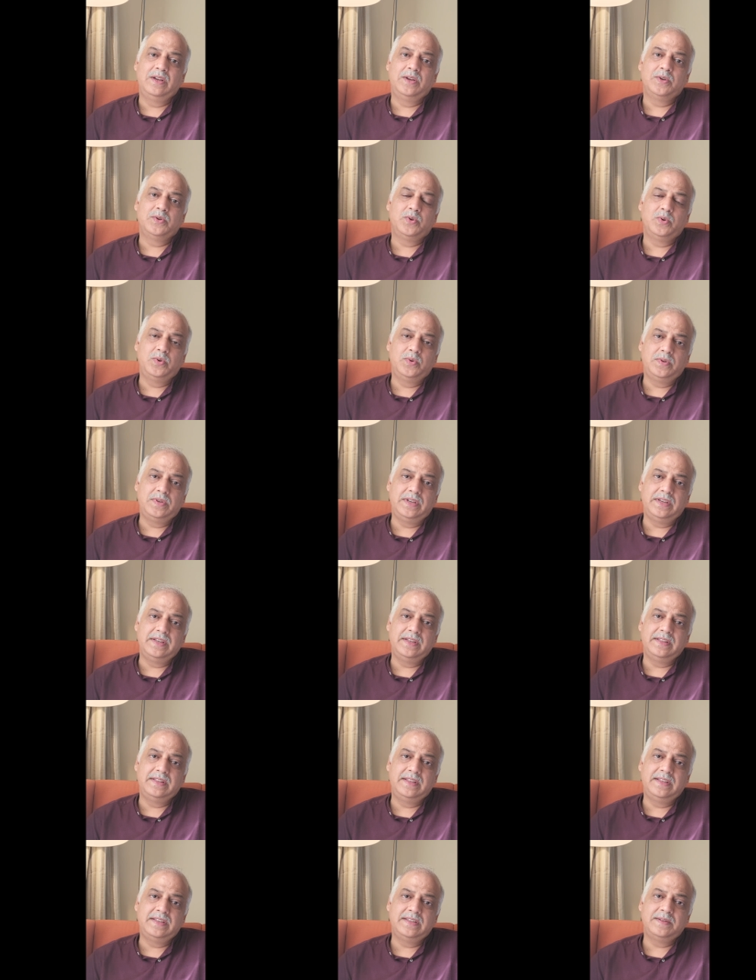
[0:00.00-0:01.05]
So you
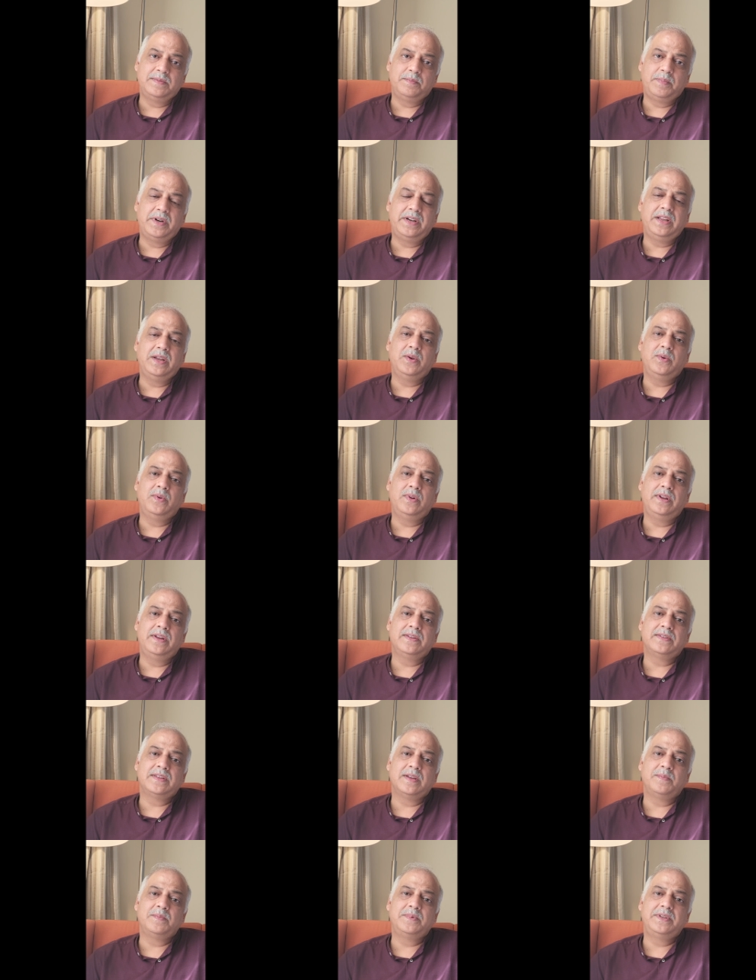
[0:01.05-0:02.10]
see, this particular
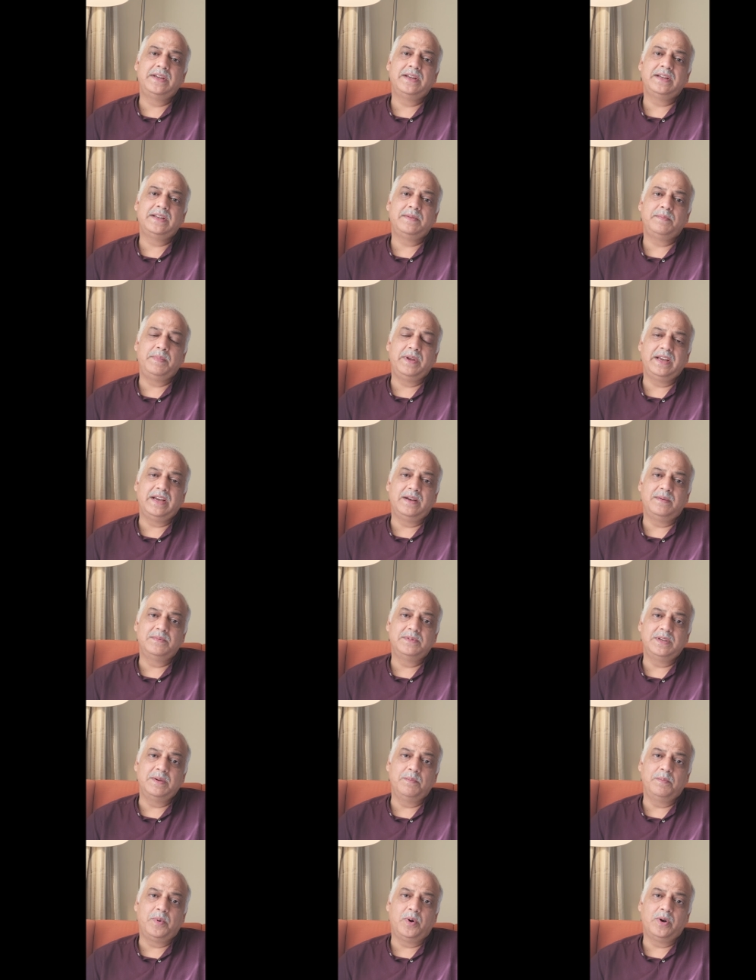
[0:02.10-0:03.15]
subject becomes
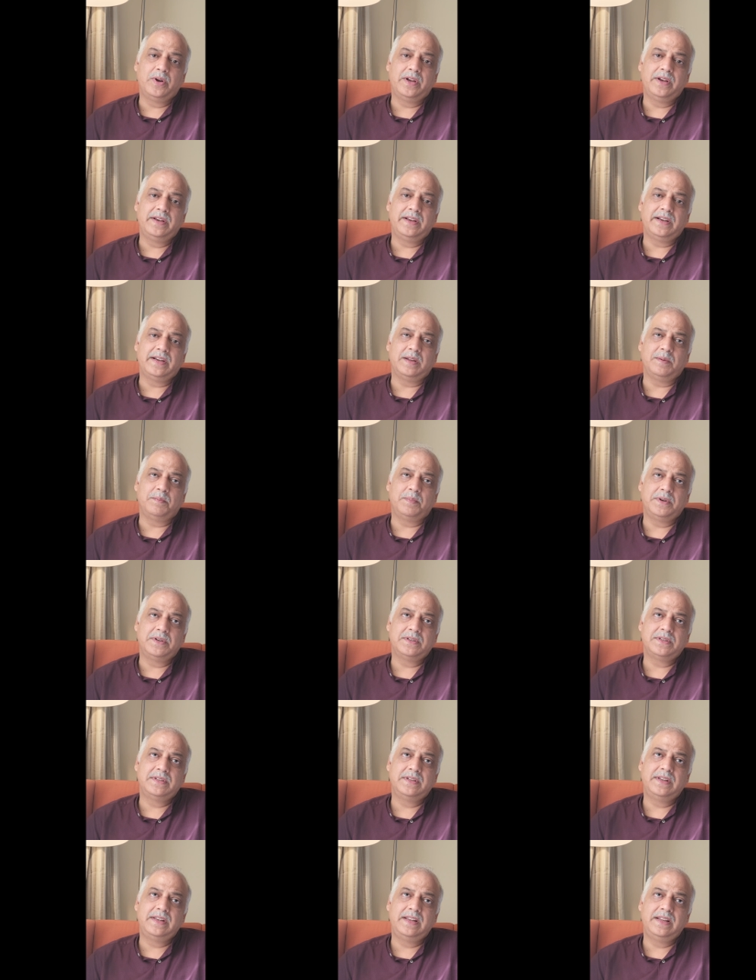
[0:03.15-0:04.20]
important at a
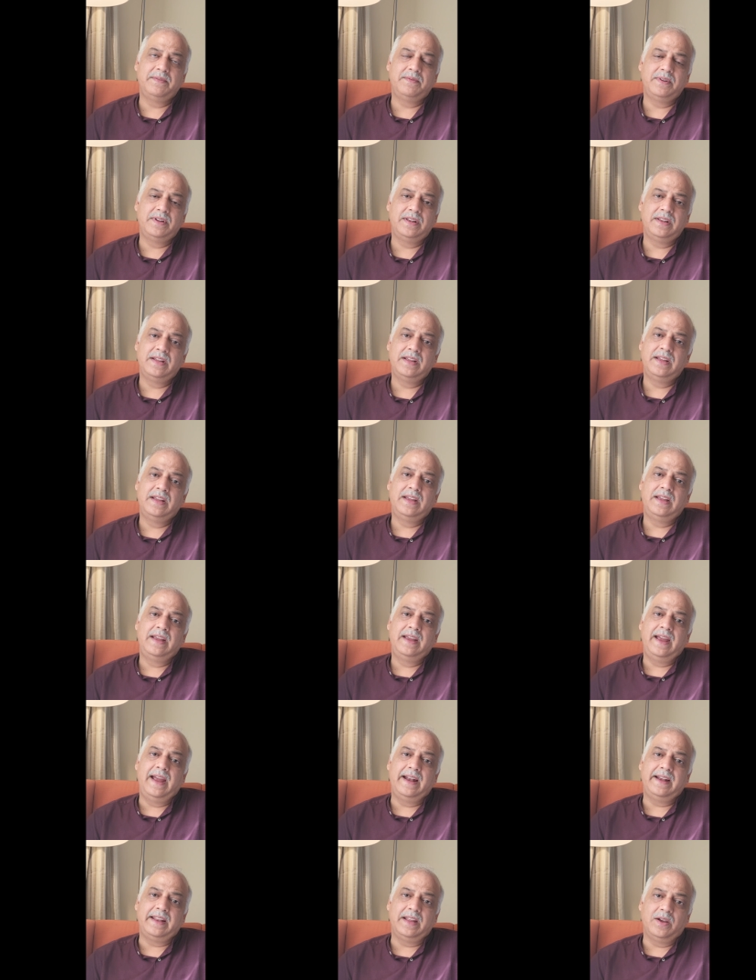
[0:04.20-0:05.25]
personal level,
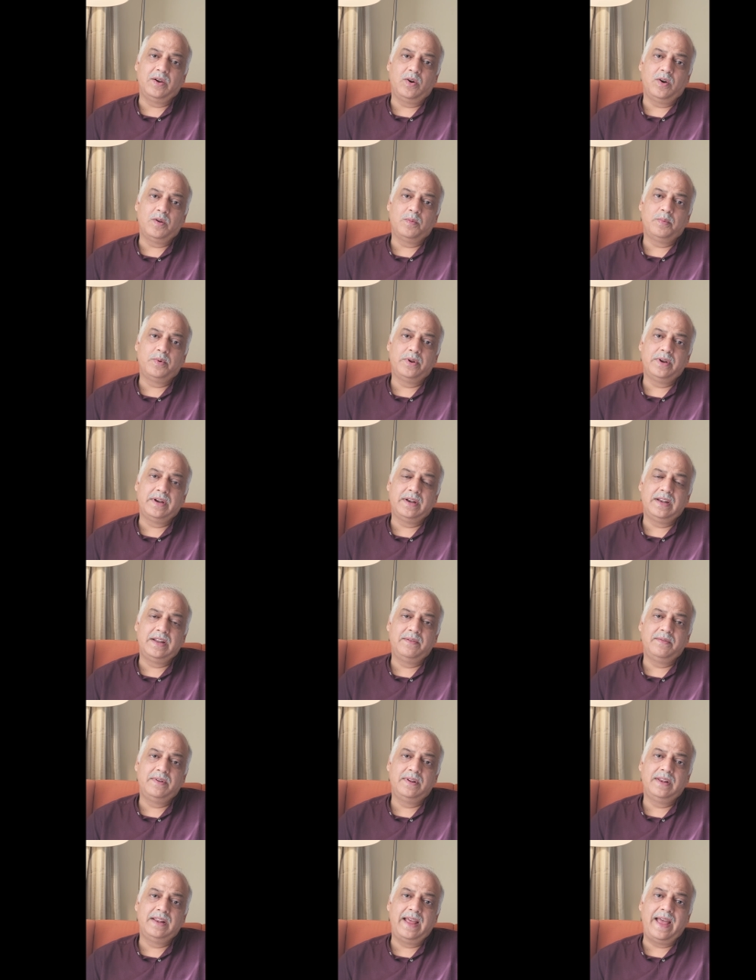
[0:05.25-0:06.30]
at a corporate
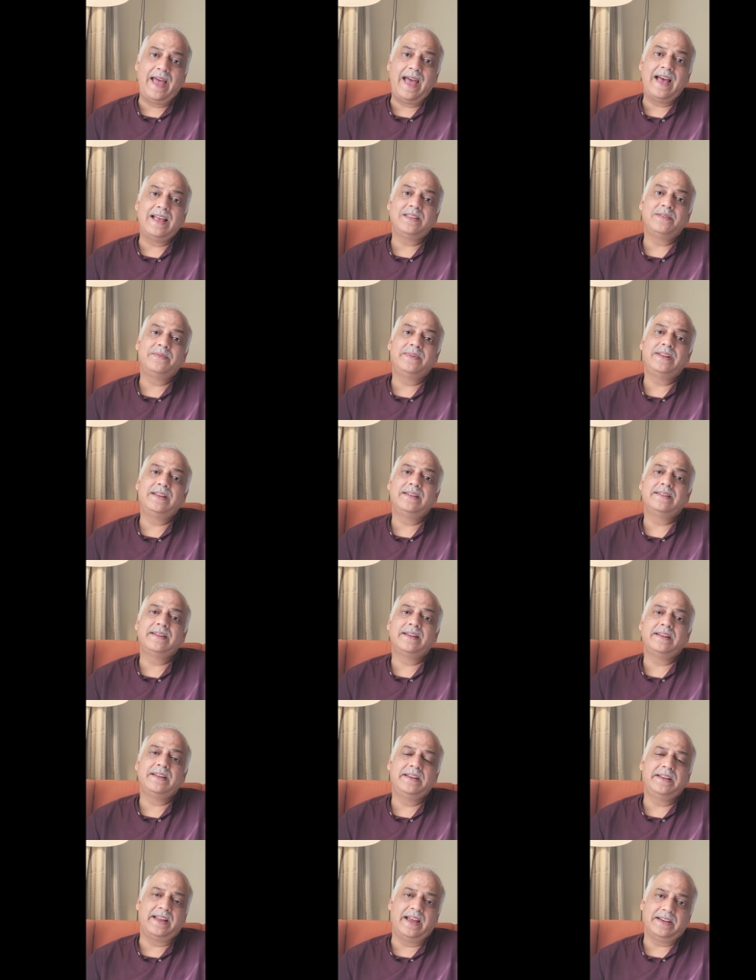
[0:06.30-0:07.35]
level, as well as
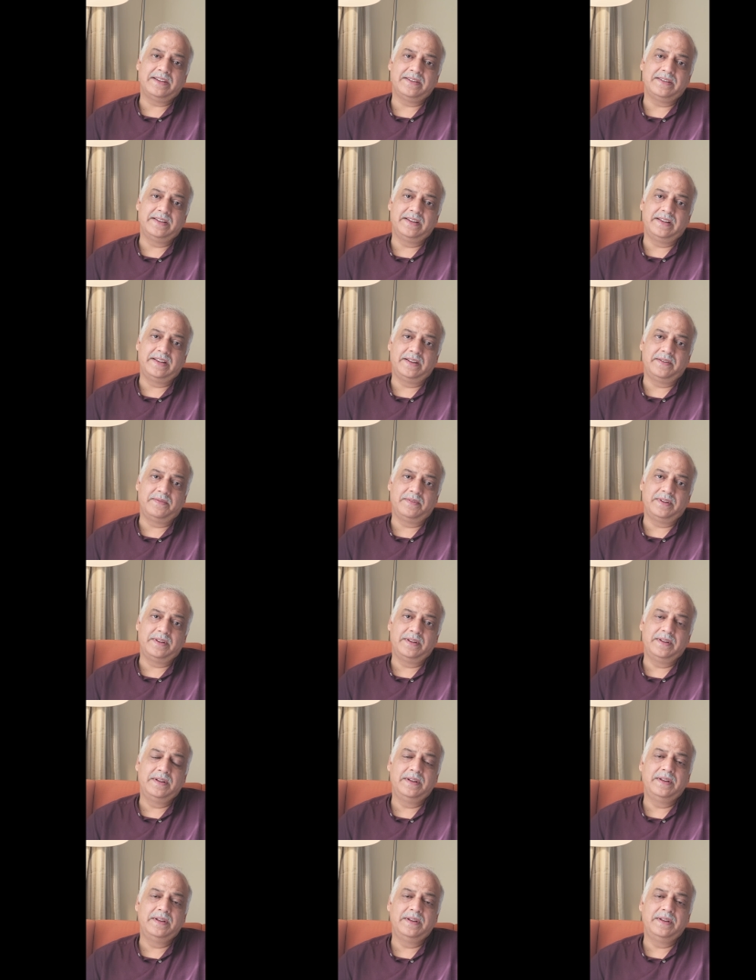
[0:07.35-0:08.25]
at a national level.